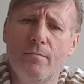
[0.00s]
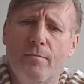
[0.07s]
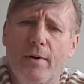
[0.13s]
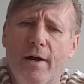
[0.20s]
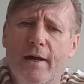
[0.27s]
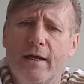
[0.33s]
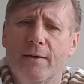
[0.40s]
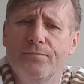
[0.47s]

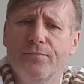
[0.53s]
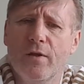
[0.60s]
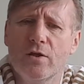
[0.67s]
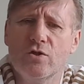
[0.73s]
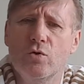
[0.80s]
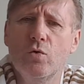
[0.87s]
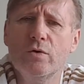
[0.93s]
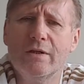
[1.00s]
buy
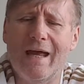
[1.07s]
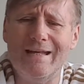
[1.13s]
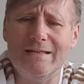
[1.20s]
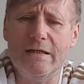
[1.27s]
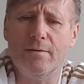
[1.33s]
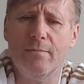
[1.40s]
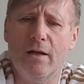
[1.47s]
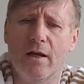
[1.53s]
two
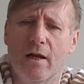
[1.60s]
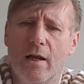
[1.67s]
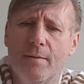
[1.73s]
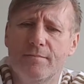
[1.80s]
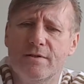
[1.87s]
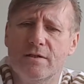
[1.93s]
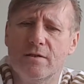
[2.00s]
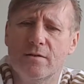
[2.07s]
90mm
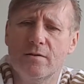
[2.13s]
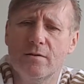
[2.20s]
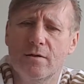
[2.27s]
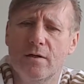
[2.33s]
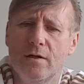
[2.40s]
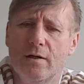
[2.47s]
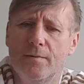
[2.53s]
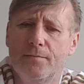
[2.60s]
clips
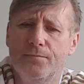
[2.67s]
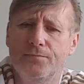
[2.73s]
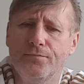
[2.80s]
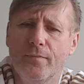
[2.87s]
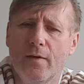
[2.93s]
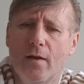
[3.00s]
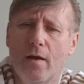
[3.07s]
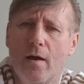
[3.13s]

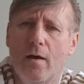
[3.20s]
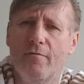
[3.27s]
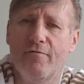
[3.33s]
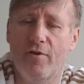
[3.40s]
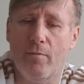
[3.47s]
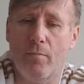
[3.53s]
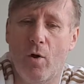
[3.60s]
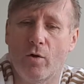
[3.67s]
for
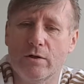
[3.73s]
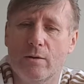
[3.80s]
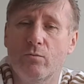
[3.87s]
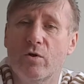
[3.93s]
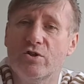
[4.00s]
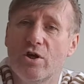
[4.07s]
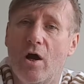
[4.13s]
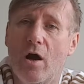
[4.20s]
the bottom,
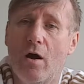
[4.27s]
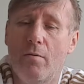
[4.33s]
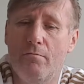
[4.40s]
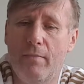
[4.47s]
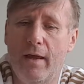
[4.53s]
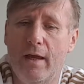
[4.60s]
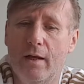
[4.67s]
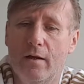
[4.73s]
which are
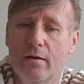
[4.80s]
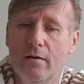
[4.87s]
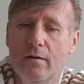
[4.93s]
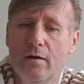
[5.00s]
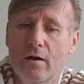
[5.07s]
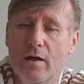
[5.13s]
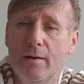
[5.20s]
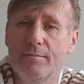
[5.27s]
male
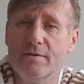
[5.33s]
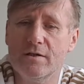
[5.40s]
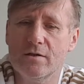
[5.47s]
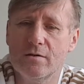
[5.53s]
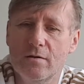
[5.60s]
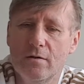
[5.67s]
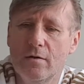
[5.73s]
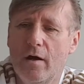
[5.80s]
clips,
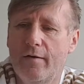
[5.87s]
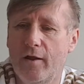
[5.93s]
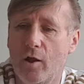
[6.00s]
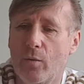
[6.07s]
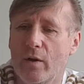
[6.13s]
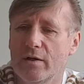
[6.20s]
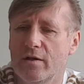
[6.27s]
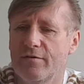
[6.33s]
and they
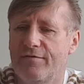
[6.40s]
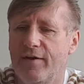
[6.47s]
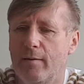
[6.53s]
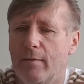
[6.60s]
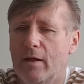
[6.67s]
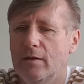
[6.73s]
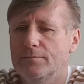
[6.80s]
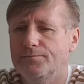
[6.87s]
go into the
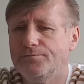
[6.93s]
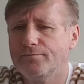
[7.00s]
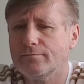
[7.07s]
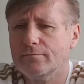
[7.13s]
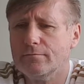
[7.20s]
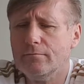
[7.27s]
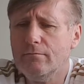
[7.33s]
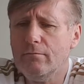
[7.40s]
female.
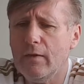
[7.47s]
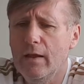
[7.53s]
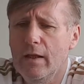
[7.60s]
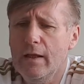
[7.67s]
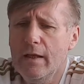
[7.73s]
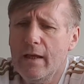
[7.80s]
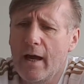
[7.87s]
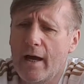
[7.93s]

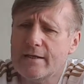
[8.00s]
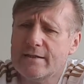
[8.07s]
I